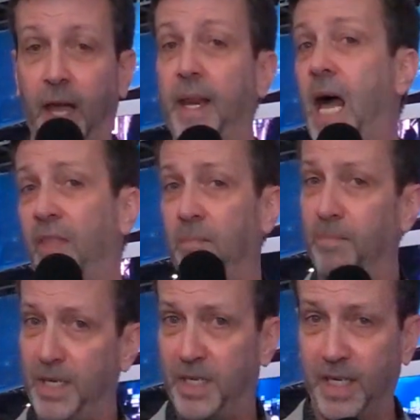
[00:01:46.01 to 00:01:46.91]
And now that
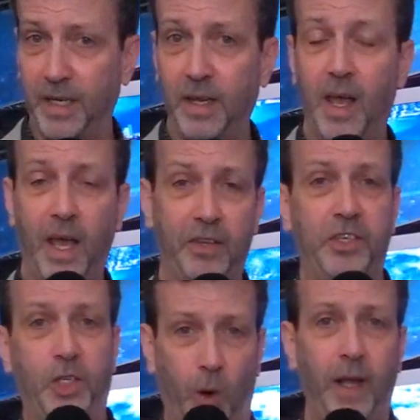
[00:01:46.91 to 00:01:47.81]
Michigan has
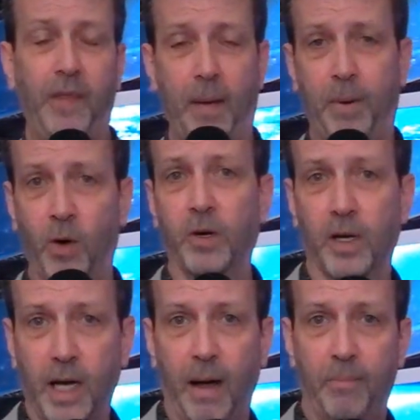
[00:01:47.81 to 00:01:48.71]
joined that poker
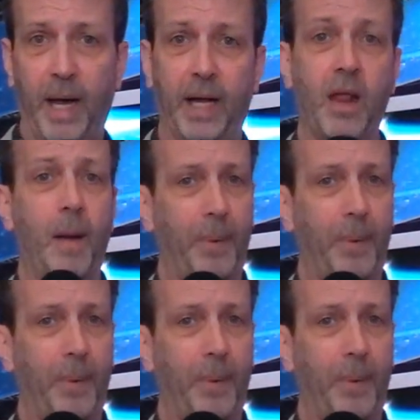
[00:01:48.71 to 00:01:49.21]
compact,